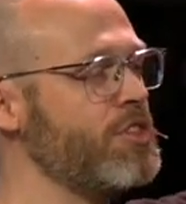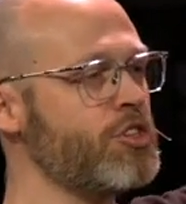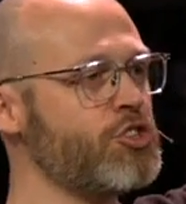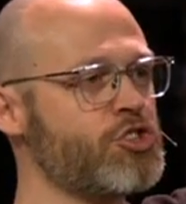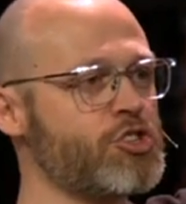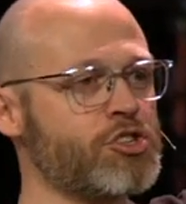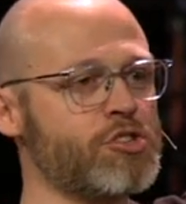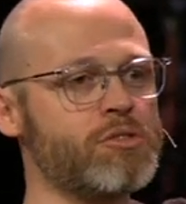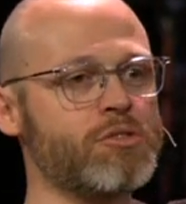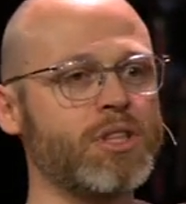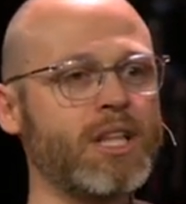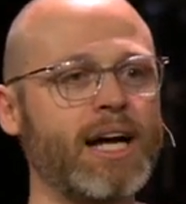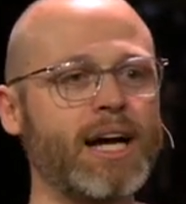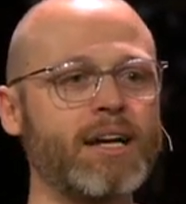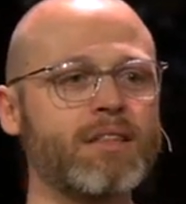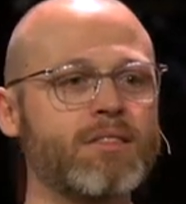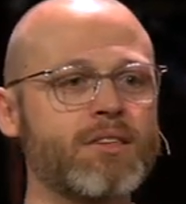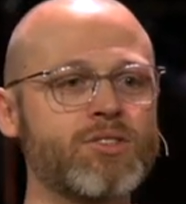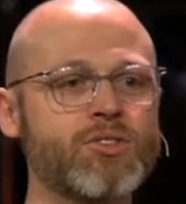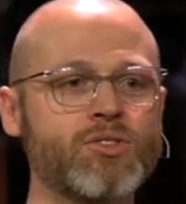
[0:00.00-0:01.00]
with the true
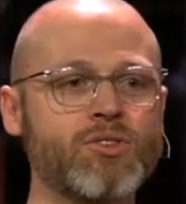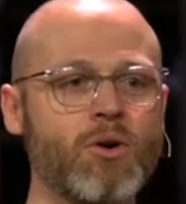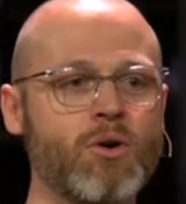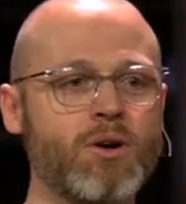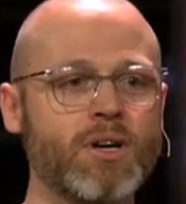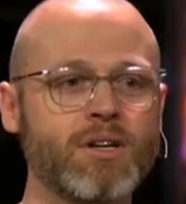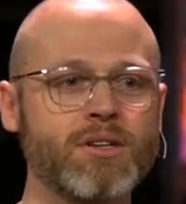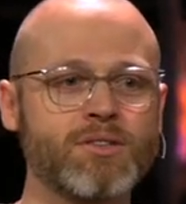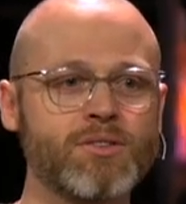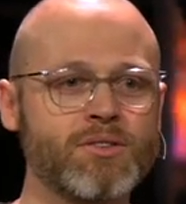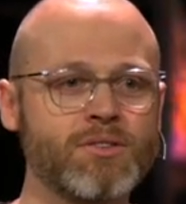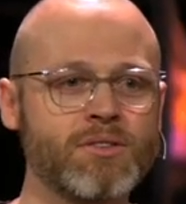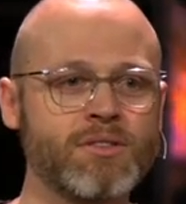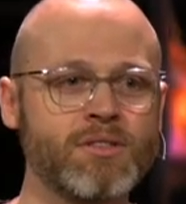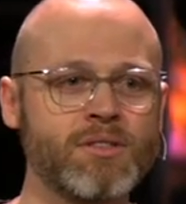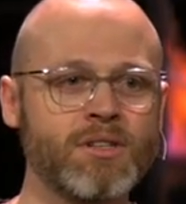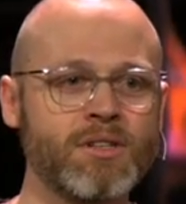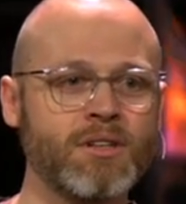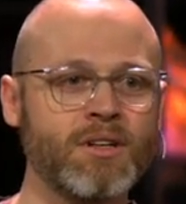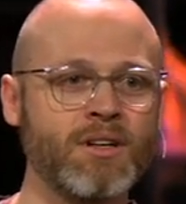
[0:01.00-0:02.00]
light, the source.
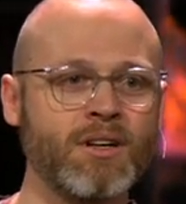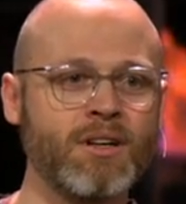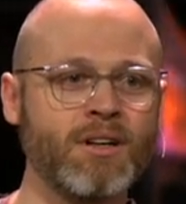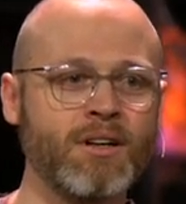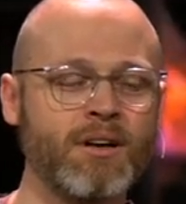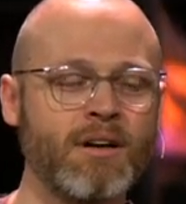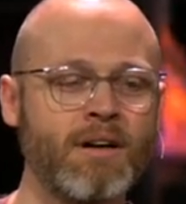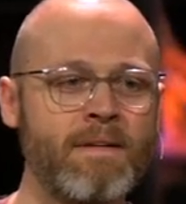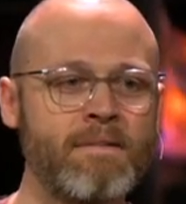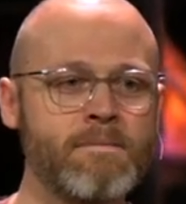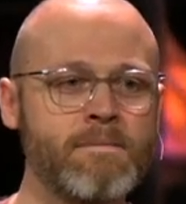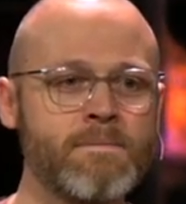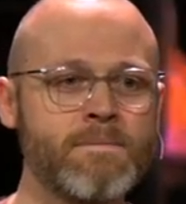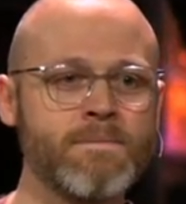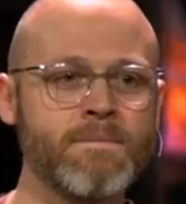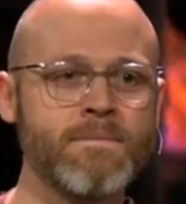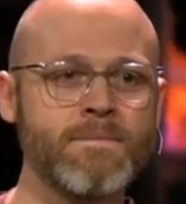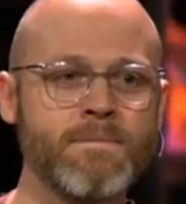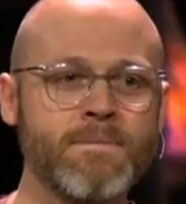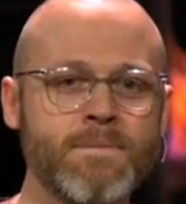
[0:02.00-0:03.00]

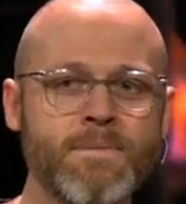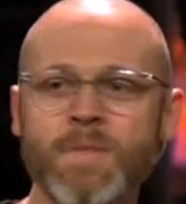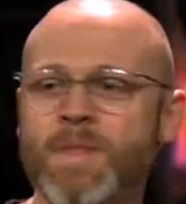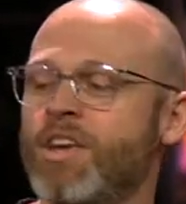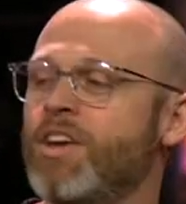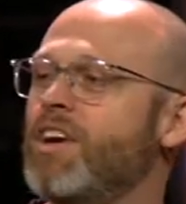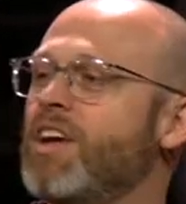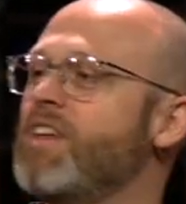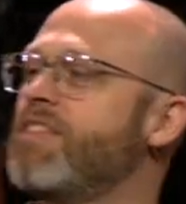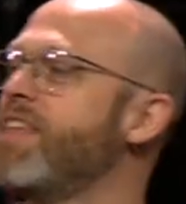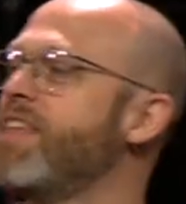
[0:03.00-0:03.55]
You know,